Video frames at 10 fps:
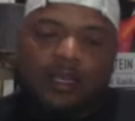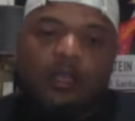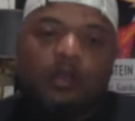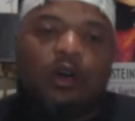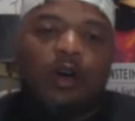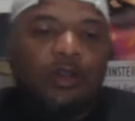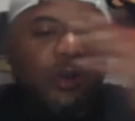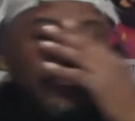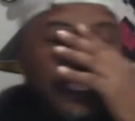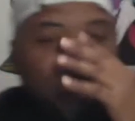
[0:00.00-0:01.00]
I know
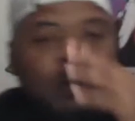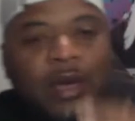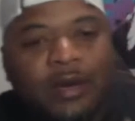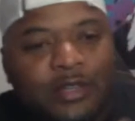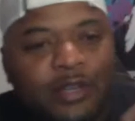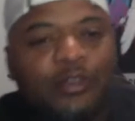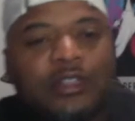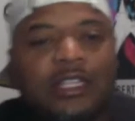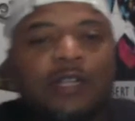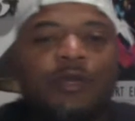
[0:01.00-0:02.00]
a lot of people have different
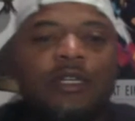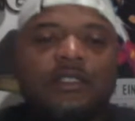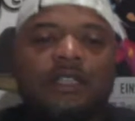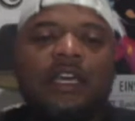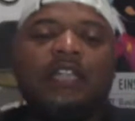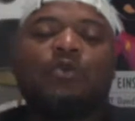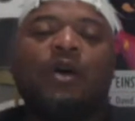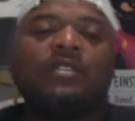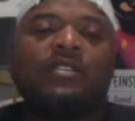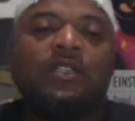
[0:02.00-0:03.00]
theories of
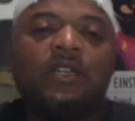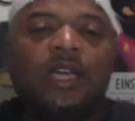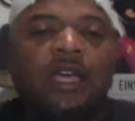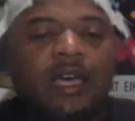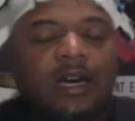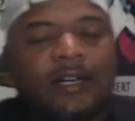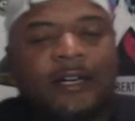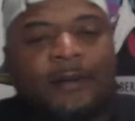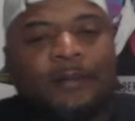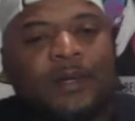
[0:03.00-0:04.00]
XYZ,
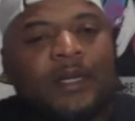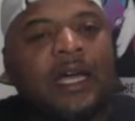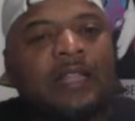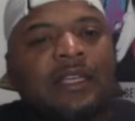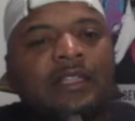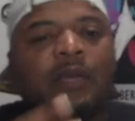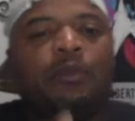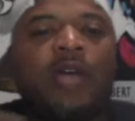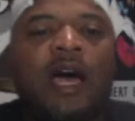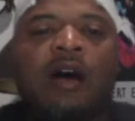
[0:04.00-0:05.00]
but I think that
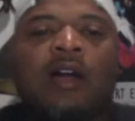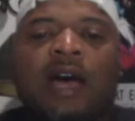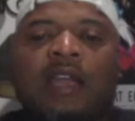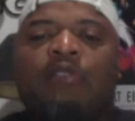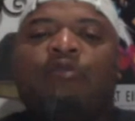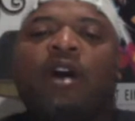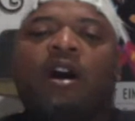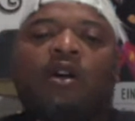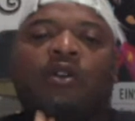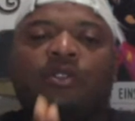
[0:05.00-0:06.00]
we all kind of
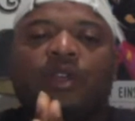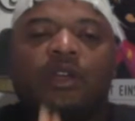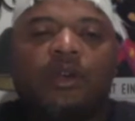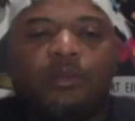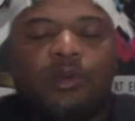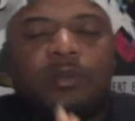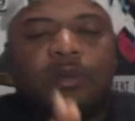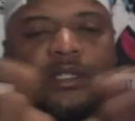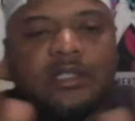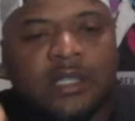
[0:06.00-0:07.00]
evolved pretty
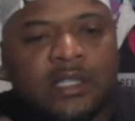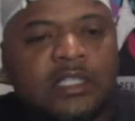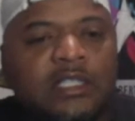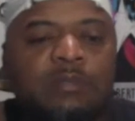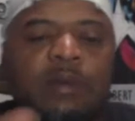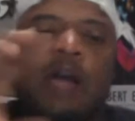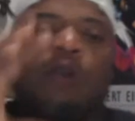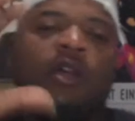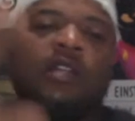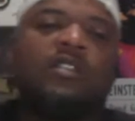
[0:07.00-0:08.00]
much and just
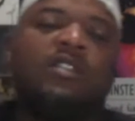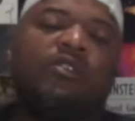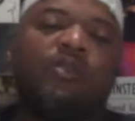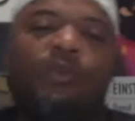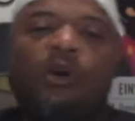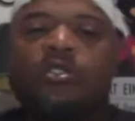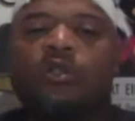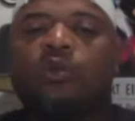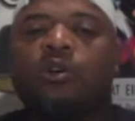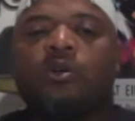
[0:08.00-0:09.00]
migrated to different parts of
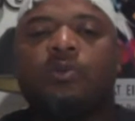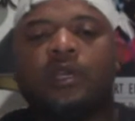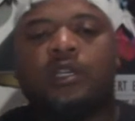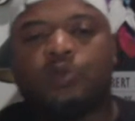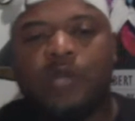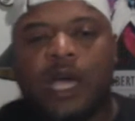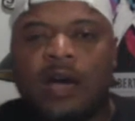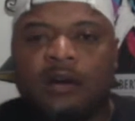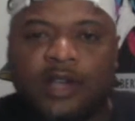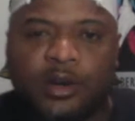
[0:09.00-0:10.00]
the world, because we all know,